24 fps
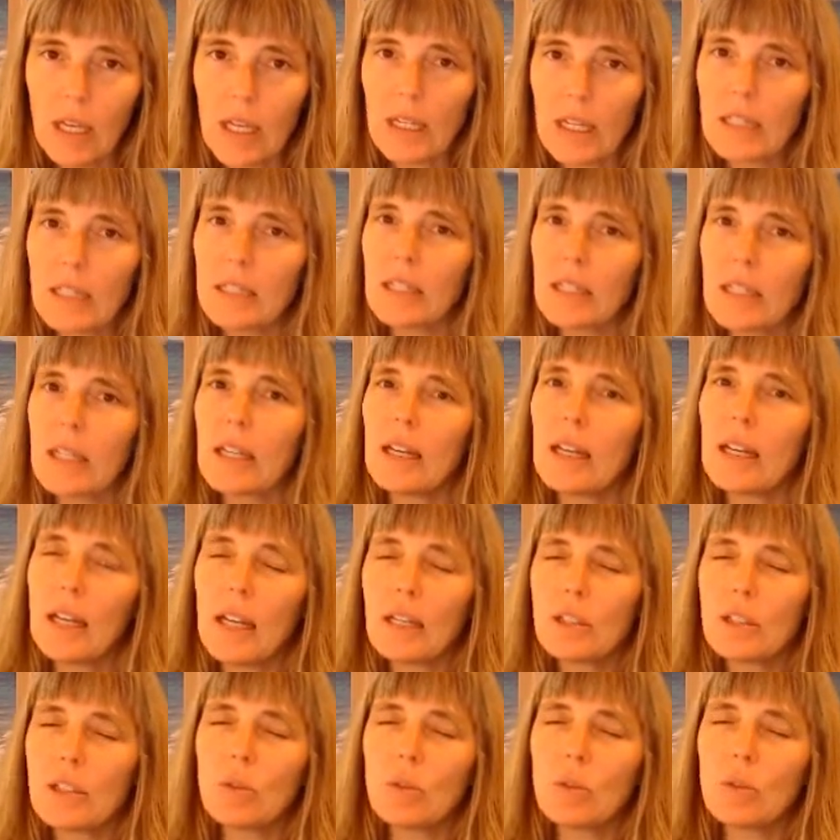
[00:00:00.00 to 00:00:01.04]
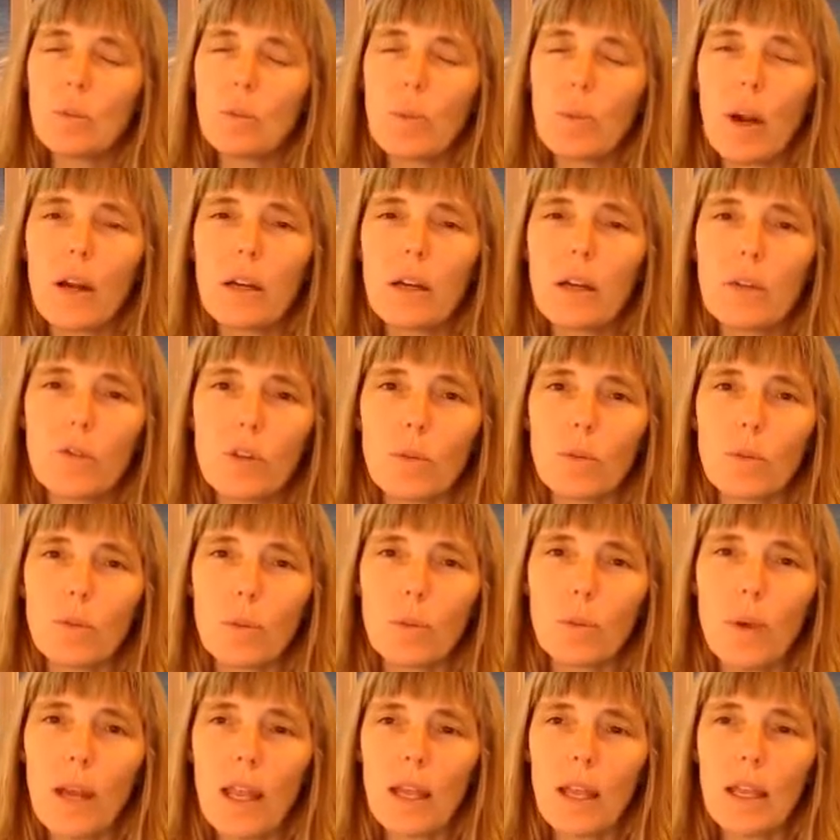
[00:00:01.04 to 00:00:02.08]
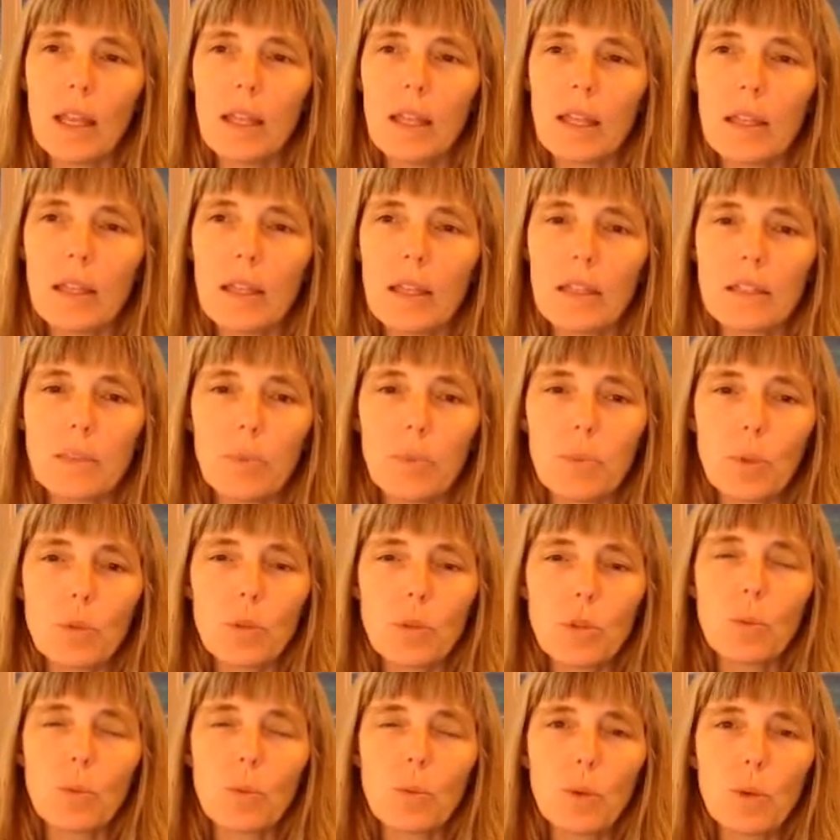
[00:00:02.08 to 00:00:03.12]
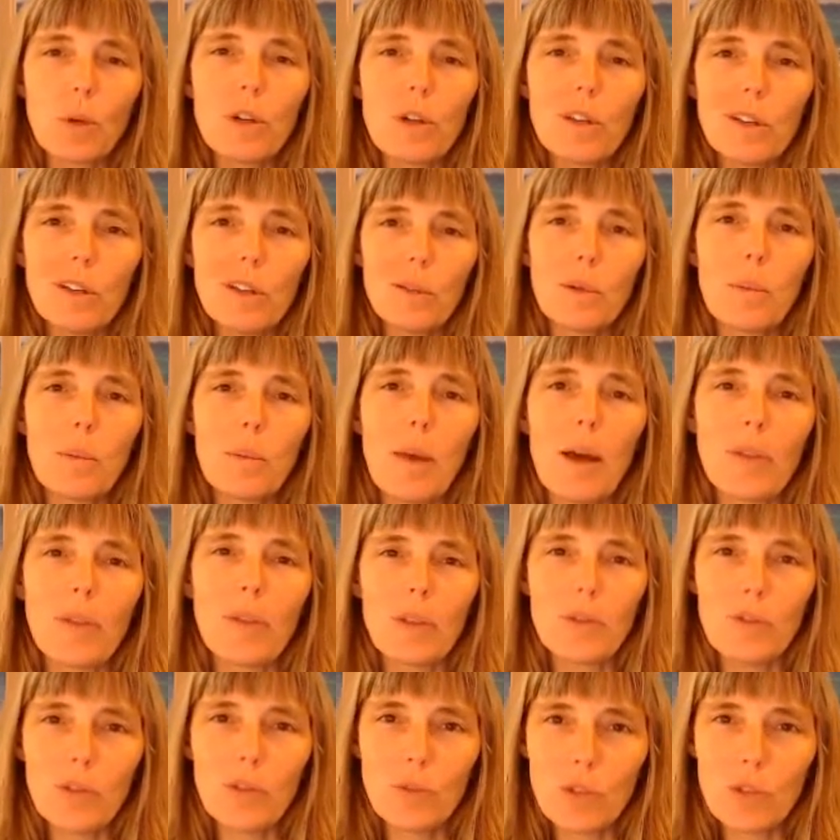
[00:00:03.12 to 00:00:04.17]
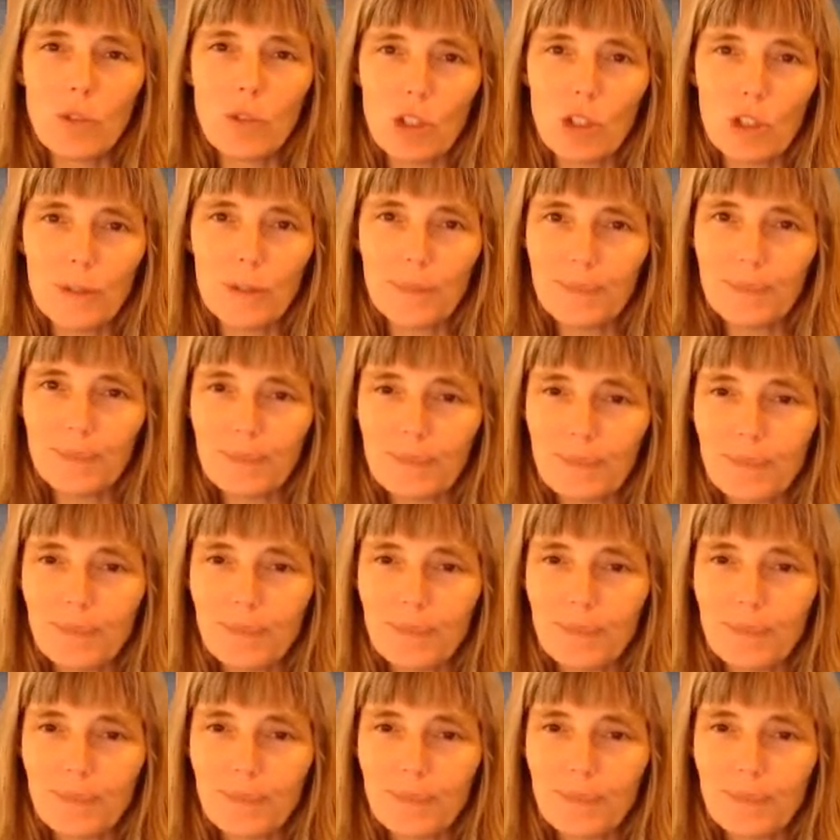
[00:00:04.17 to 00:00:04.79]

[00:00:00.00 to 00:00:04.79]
because it connects to a part of your brain that's supposed to warn you about the future.